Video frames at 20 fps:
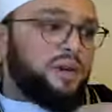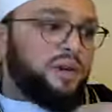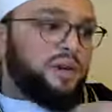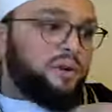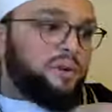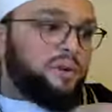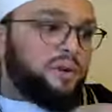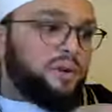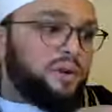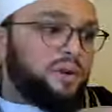you
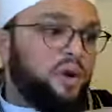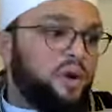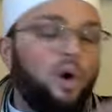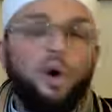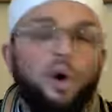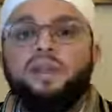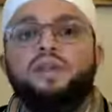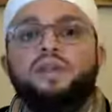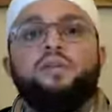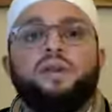know, we're
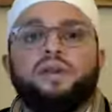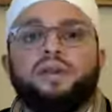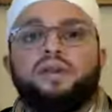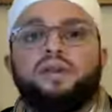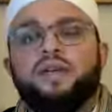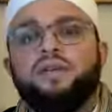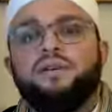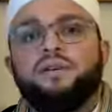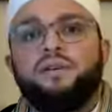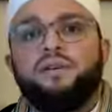calling one
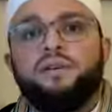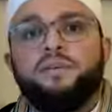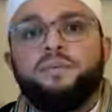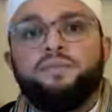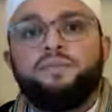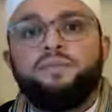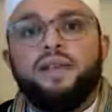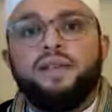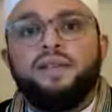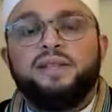another.
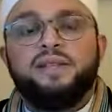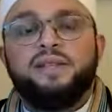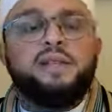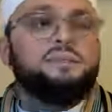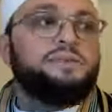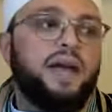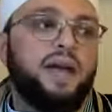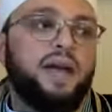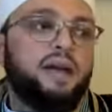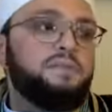And
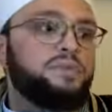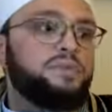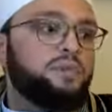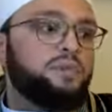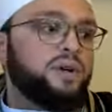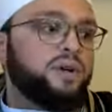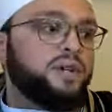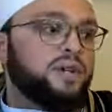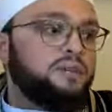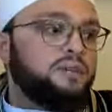sometimes we're going to